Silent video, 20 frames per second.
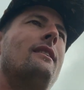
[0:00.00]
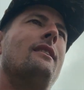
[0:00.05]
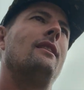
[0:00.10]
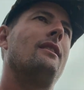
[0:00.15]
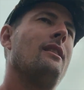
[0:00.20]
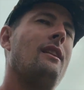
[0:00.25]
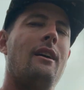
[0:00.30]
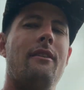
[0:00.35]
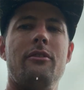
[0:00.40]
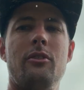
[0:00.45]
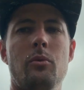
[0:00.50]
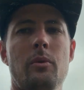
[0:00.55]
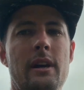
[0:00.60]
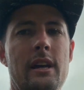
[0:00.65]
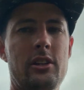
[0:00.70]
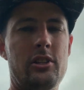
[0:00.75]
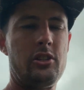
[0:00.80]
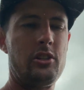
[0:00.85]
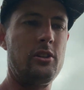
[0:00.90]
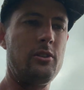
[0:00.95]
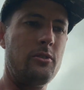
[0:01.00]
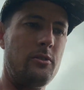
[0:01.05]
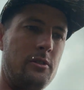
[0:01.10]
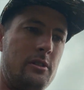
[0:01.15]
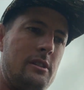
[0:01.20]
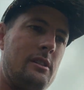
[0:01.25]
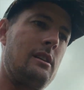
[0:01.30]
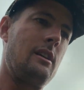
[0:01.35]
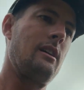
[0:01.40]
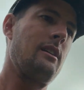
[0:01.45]
Love the way it
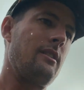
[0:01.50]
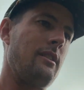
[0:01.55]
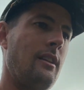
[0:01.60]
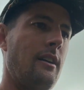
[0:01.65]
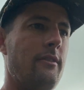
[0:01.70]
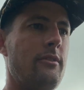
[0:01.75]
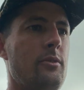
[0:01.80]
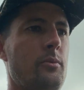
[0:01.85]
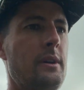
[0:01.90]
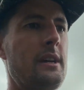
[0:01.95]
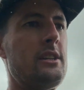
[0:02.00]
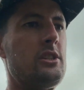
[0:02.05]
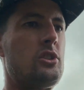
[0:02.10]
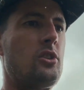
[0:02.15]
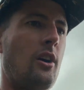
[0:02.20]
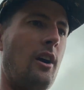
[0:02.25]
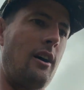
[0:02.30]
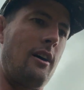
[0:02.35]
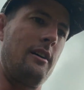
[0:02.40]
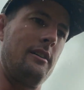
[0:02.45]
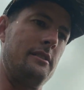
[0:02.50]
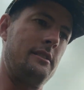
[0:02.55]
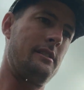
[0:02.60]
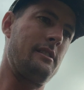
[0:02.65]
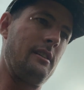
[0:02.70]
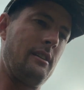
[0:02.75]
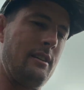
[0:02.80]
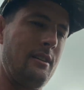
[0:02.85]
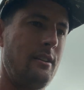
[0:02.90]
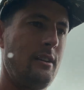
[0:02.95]
shoots. Love the way it
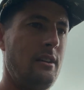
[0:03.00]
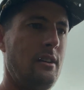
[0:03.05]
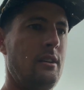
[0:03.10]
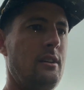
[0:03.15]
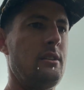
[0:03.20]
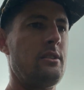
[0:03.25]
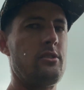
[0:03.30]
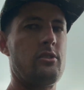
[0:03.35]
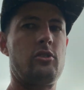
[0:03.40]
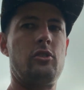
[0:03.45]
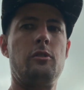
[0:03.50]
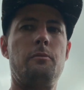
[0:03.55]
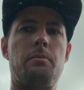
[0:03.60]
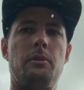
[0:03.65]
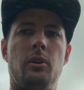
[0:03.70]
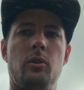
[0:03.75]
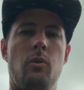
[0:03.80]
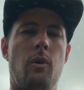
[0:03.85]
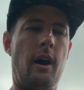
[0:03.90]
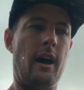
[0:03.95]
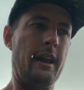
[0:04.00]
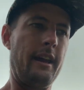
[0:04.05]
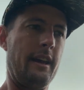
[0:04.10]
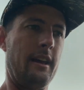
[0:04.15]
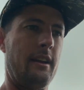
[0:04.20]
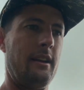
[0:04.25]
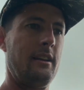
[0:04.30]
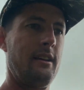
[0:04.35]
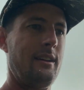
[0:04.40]
draws. Super quiet.